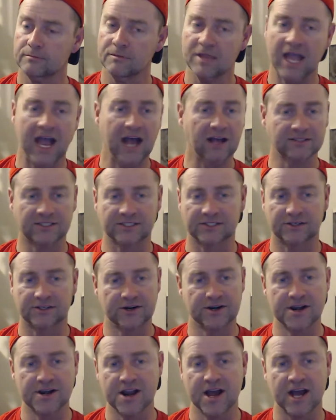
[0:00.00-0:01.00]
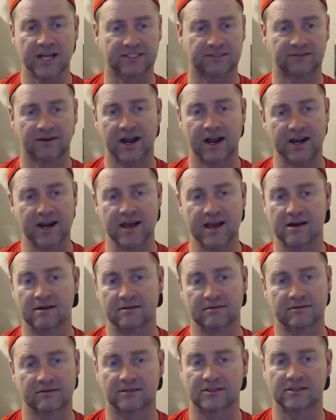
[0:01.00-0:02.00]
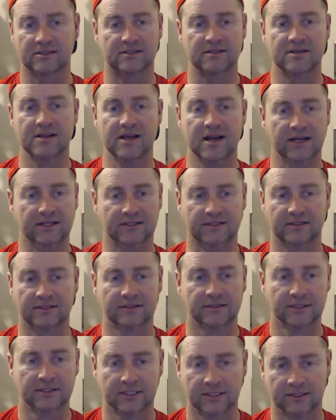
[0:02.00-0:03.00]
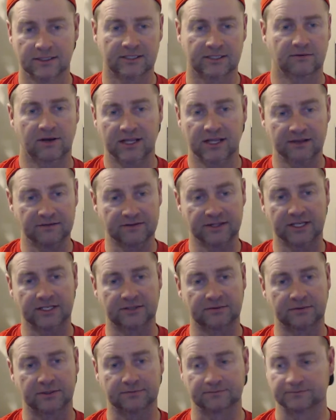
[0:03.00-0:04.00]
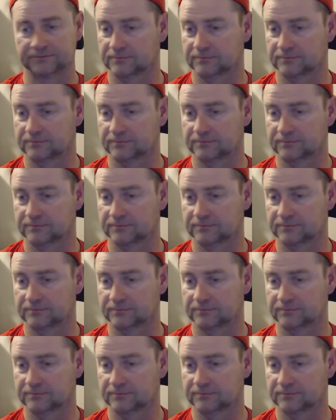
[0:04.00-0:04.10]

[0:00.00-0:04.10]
Houses are nuts right now. Just nuts. That's why I live in this one.